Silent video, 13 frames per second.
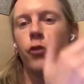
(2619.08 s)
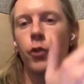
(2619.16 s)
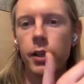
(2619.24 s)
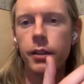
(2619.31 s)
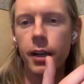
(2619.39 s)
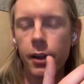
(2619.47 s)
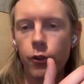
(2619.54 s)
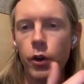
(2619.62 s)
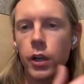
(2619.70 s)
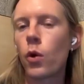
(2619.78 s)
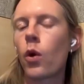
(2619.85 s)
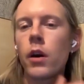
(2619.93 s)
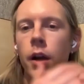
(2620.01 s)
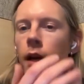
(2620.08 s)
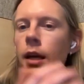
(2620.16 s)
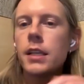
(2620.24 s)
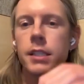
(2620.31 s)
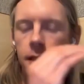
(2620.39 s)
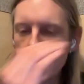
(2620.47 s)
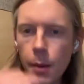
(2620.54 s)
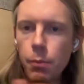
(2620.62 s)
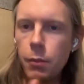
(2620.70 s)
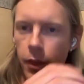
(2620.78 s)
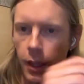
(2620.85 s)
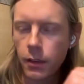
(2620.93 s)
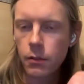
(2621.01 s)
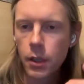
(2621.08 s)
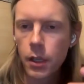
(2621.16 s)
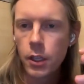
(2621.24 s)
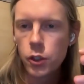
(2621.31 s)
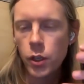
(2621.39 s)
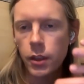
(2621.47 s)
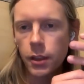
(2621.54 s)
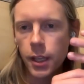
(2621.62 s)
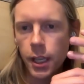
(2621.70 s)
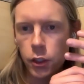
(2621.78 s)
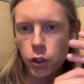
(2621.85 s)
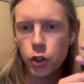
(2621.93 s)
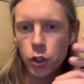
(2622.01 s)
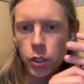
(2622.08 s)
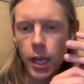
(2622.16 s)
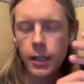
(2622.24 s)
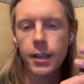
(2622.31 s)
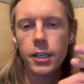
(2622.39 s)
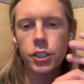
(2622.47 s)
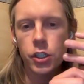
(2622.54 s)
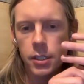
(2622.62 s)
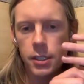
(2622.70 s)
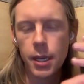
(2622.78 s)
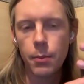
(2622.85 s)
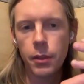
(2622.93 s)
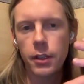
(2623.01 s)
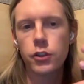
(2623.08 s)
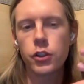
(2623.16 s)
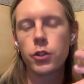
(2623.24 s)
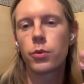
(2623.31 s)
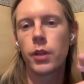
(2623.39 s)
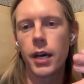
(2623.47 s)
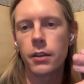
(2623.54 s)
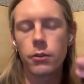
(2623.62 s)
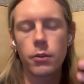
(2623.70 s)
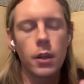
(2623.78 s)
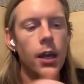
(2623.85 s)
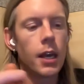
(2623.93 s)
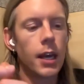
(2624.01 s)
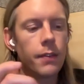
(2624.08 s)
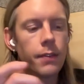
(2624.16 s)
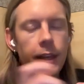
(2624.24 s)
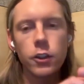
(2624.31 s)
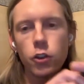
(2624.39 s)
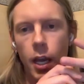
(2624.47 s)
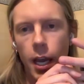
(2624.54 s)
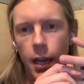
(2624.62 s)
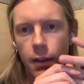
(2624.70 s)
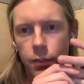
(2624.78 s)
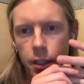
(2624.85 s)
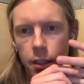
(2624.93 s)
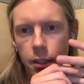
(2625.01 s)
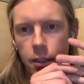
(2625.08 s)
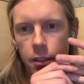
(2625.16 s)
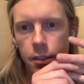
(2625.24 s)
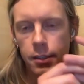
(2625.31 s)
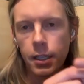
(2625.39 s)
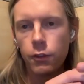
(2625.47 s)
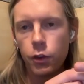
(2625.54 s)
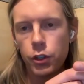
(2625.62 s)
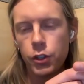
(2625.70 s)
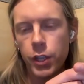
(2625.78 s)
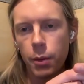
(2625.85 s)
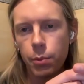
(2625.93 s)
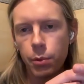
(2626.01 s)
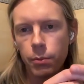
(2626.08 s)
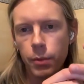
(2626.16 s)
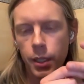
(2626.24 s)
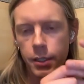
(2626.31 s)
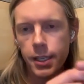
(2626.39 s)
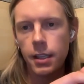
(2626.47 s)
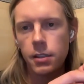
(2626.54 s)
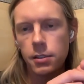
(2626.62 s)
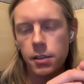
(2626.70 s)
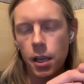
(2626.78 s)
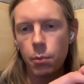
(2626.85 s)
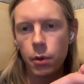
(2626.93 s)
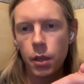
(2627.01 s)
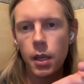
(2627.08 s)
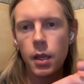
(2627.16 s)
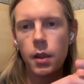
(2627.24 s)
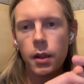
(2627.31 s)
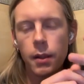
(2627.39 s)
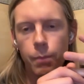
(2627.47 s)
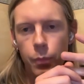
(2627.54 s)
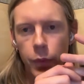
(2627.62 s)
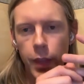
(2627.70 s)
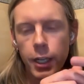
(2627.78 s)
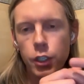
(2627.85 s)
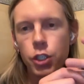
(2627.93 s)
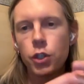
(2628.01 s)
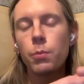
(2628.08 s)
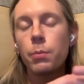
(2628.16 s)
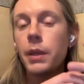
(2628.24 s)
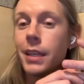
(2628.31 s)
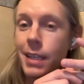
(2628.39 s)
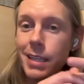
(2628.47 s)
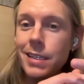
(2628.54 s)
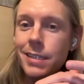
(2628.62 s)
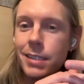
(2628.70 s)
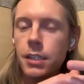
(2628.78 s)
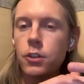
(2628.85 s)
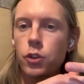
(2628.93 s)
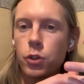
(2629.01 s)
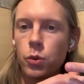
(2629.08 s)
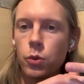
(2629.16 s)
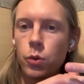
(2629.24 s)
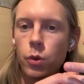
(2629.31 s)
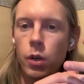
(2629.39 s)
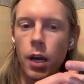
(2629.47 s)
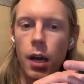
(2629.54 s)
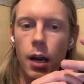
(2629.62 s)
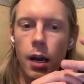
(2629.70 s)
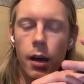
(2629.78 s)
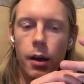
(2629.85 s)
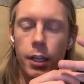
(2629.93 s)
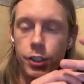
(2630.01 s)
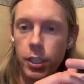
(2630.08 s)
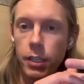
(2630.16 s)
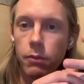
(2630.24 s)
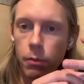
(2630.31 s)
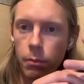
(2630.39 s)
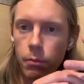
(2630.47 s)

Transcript: free delivery or something. So I think that you should attach something to that. And then you have the silver step and the second step. That should be easy to achieve.